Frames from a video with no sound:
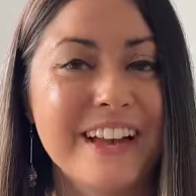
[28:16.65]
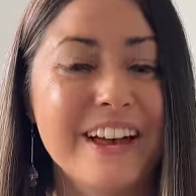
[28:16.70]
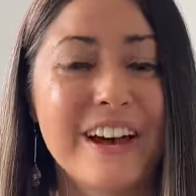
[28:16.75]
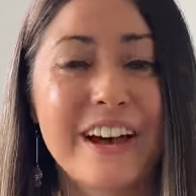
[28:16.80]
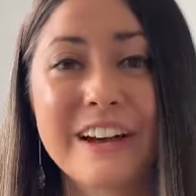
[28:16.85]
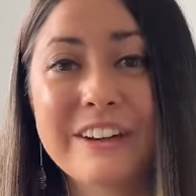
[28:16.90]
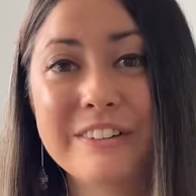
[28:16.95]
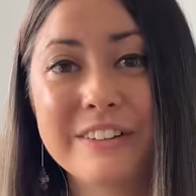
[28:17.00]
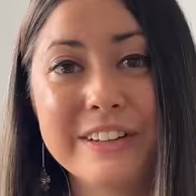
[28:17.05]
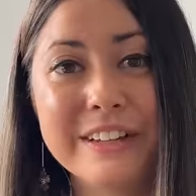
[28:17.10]

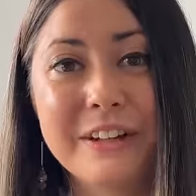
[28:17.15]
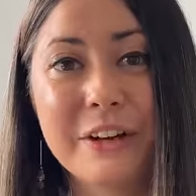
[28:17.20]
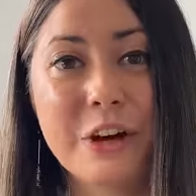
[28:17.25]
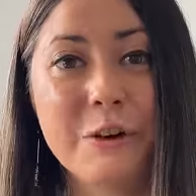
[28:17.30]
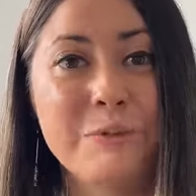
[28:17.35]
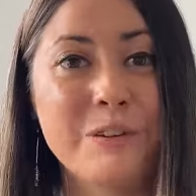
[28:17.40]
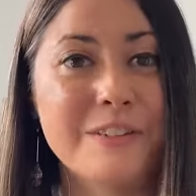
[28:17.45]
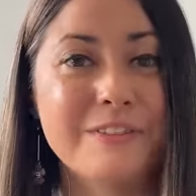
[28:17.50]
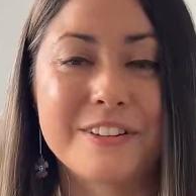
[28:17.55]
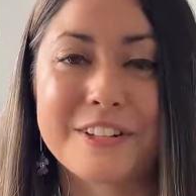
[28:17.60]
I really
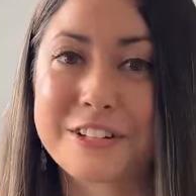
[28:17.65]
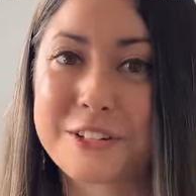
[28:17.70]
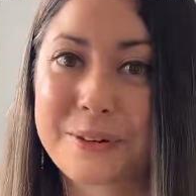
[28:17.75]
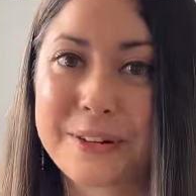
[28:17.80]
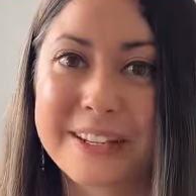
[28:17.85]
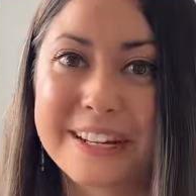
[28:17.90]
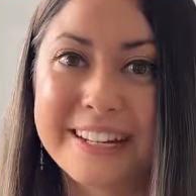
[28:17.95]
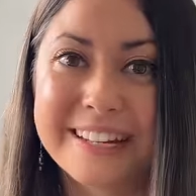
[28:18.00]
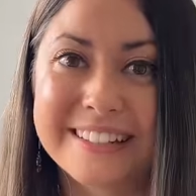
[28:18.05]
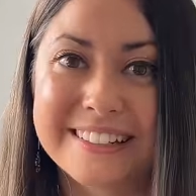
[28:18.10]
hope you've
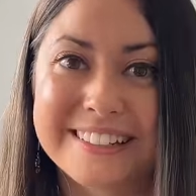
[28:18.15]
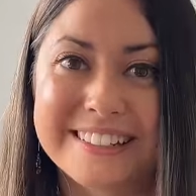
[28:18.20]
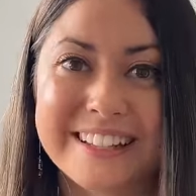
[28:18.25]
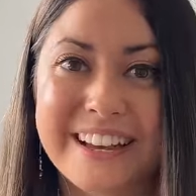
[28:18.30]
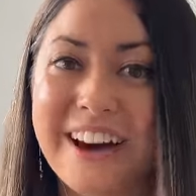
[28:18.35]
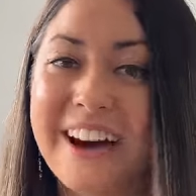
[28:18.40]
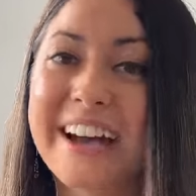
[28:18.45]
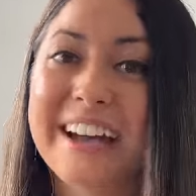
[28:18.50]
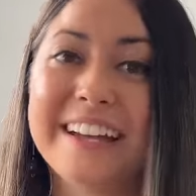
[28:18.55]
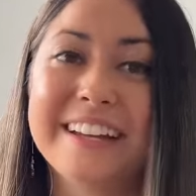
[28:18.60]
enjoyed it.
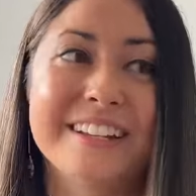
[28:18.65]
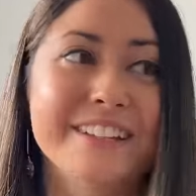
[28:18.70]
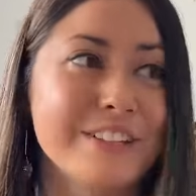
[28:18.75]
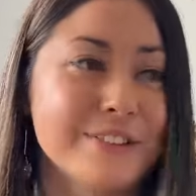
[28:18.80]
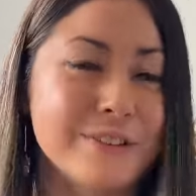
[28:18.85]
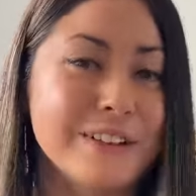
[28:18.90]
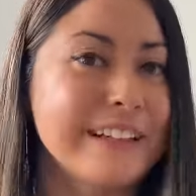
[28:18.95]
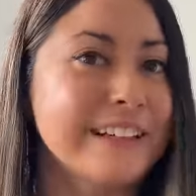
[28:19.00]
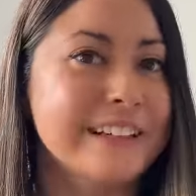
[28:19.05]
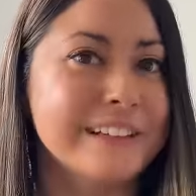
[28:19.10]
I
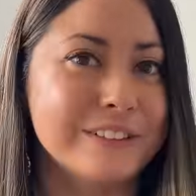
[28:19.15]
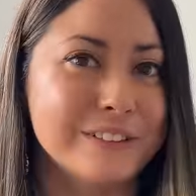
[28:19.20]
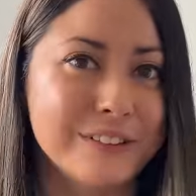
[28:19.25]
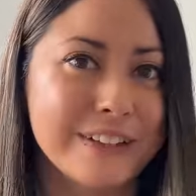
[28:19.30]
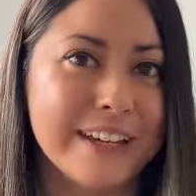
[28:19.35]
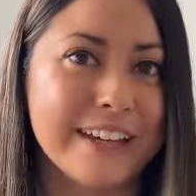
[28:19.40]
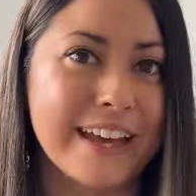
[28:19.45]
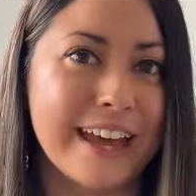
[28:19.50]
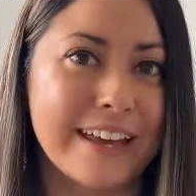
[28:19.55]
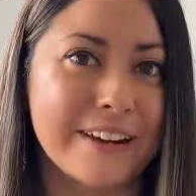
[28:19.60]
enjoyed
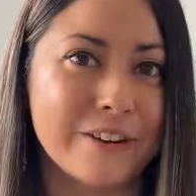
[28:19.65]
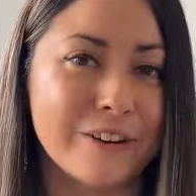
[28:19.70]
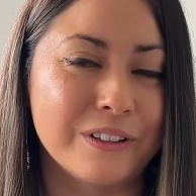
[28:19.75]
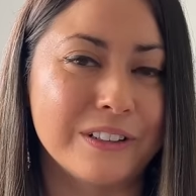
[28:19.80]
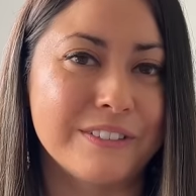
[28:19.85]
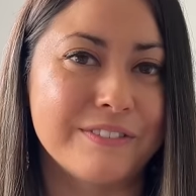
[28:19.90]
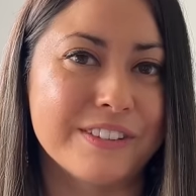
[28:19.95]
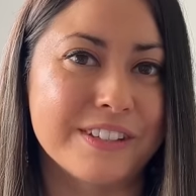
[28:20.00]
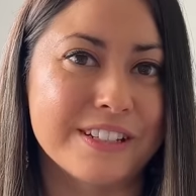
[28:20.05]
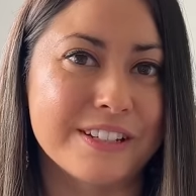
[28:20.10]
looking at all
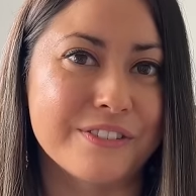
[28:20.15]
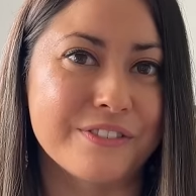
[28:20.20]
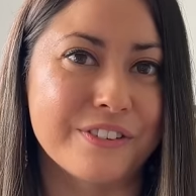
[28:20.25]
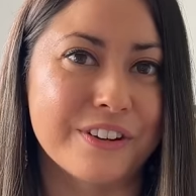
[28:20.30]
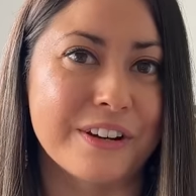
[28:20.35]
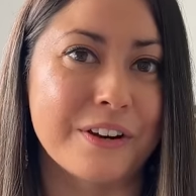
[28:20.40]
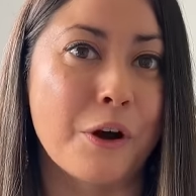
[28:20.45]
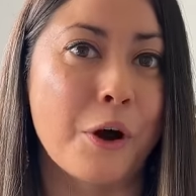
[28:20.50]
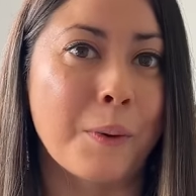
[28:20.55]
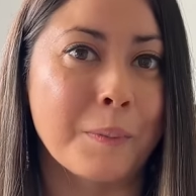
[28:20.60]
of the
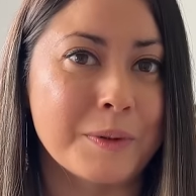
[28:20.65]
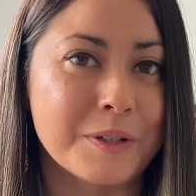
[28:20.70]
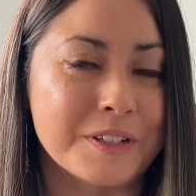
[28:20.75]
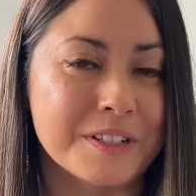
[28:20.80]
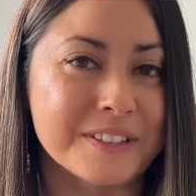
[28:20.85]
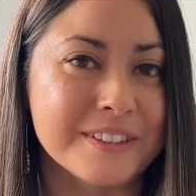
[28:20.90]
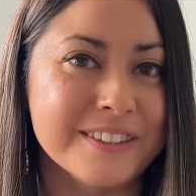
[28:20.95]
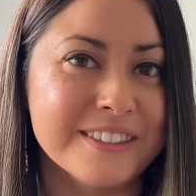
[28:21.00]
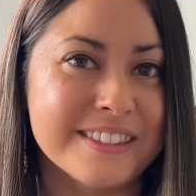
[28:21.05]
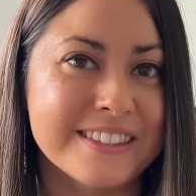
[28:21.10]
different
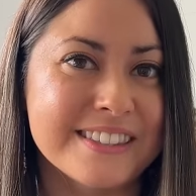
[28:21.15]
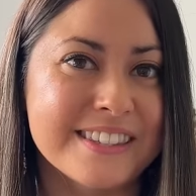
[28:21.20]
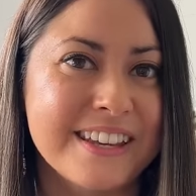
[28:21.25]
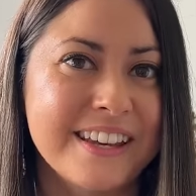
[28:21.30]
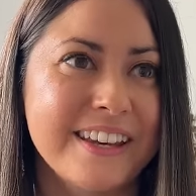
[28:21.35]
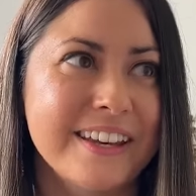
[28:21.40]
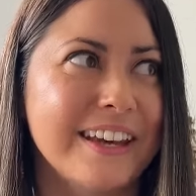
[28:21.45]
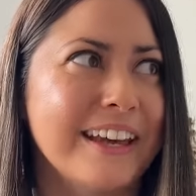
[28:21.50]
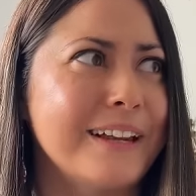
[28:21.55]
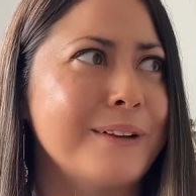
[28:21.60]
options,
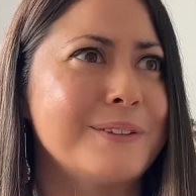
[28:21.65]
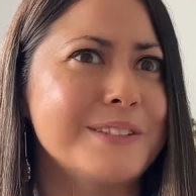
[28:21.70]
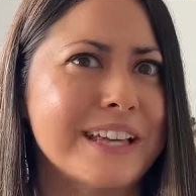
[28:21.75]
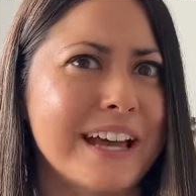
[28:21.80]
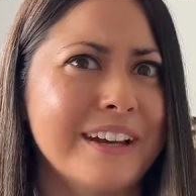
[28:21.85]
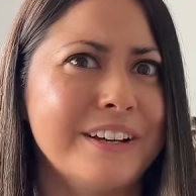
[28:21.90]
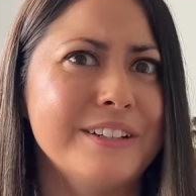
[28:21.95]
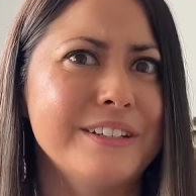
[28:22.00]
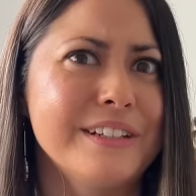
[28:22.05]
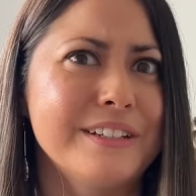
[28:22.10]
and it was
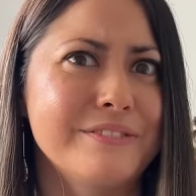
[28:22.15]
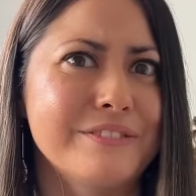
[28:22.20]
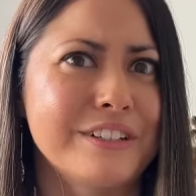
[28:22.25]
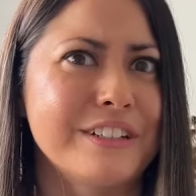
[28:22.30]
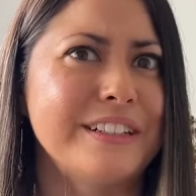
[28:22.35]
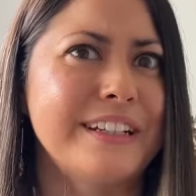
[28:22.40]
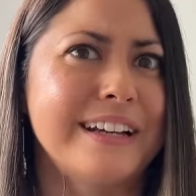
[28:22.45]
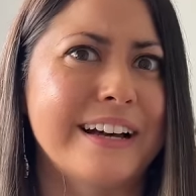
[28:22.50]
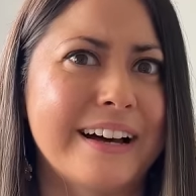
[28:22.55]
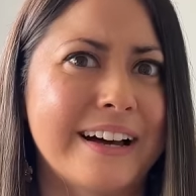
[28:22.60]
actually
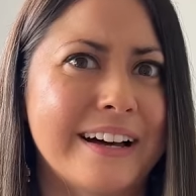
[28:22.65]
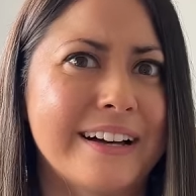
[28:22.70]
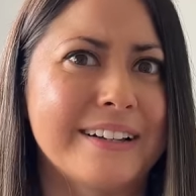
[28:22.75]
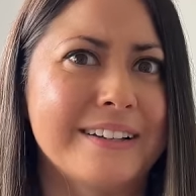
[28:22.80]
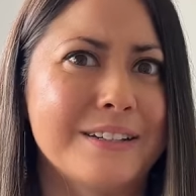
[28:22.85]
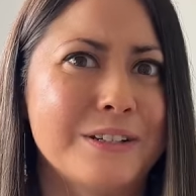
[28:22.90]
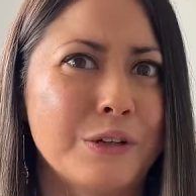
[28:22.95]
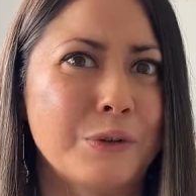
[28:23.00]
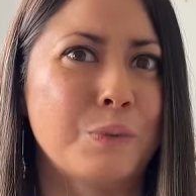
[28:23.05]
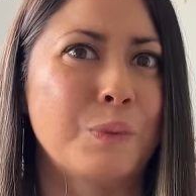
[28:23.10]
really hard
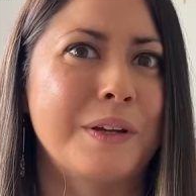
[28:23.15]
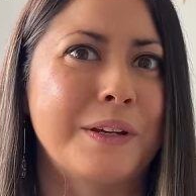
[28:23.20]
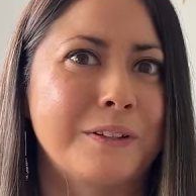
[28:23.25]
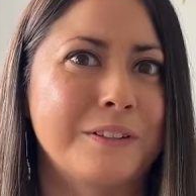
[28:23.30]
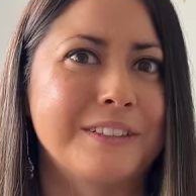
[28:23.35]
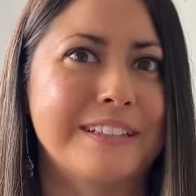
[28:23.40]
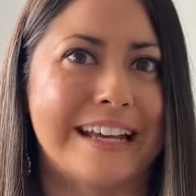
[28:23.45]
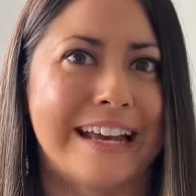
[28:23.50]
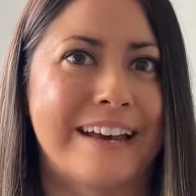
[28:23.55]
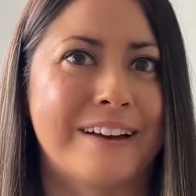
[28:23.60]
to whittle
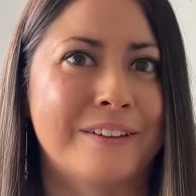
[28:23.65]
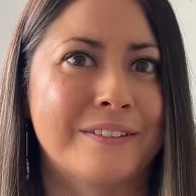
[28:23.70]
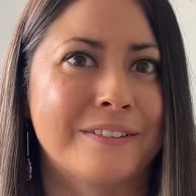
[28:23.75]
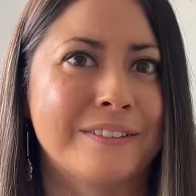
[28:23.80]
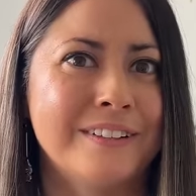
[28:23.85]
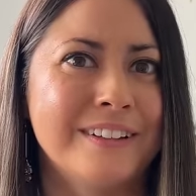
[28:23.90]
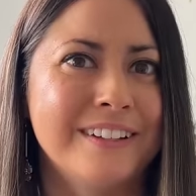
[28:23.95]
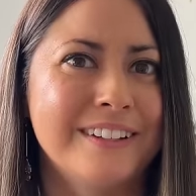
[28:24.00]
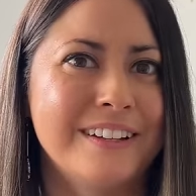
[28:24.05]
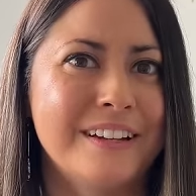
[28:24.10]

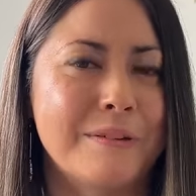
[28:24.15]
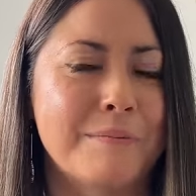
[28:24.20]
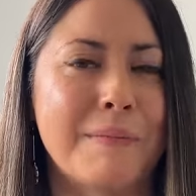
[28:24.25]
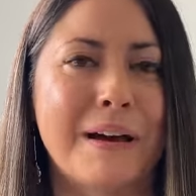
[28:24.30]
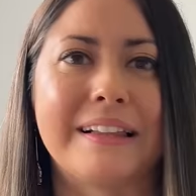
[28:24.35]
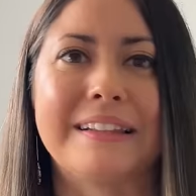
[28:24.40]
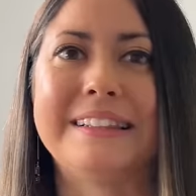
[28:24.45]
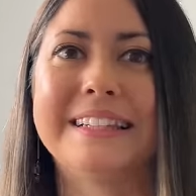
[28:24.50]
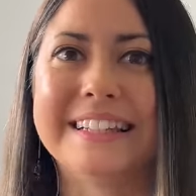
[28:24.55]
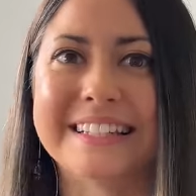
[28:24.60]
down
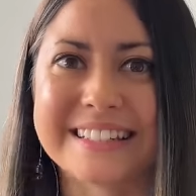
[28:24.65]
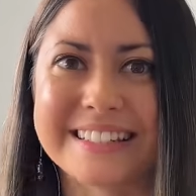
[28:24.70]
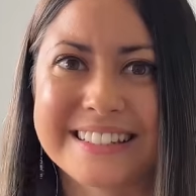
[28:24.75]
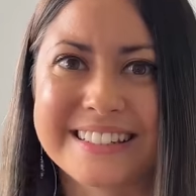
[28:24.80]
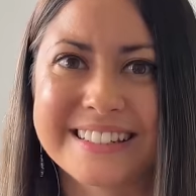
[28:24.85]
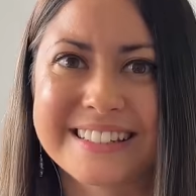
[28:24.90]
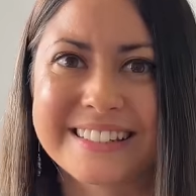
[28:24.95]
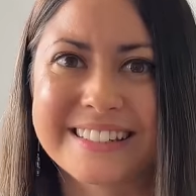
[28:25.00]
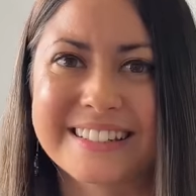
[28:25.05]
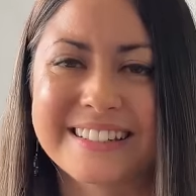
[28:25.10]
my list.